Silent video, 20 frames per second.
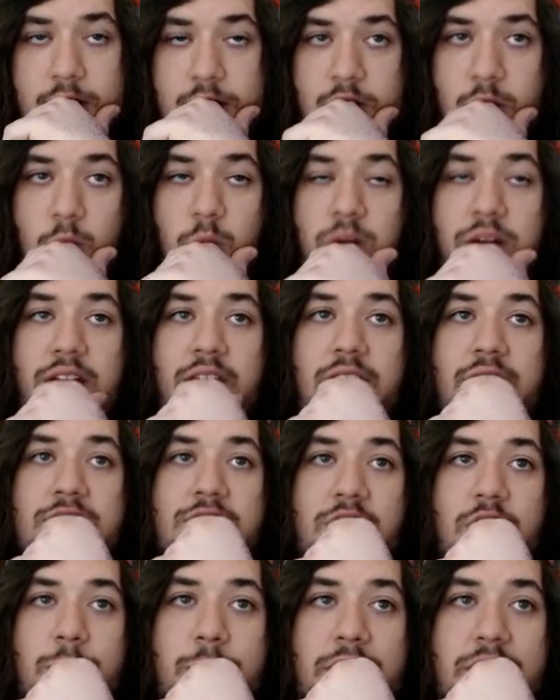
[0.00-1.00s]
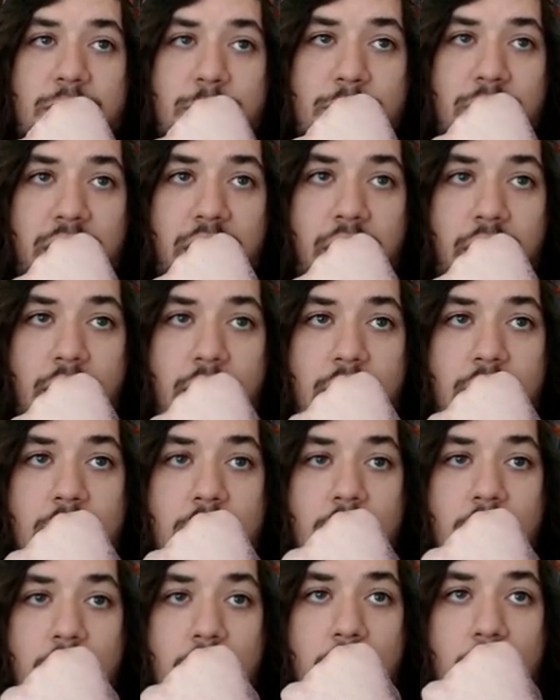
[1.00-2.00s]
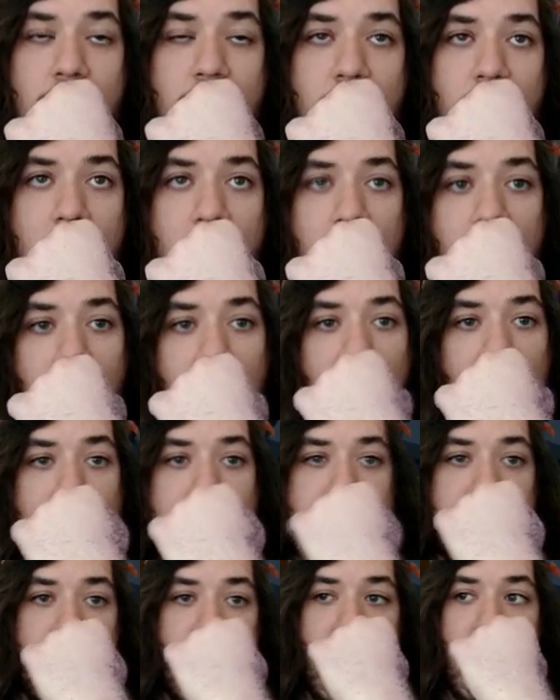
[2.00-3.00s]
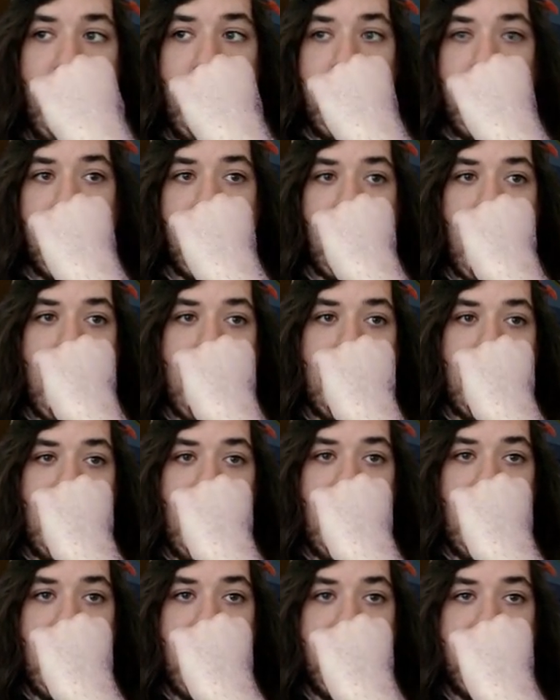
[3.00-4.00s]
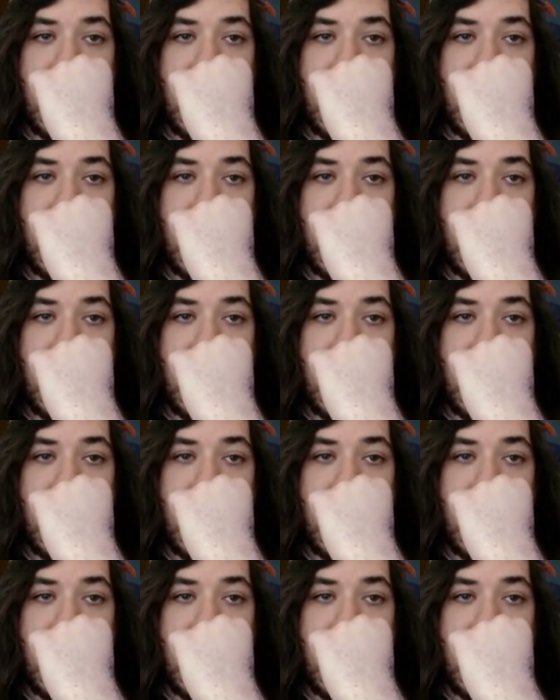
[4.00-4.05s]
The one N has already been played. Alright, I'm still going to grab a Lele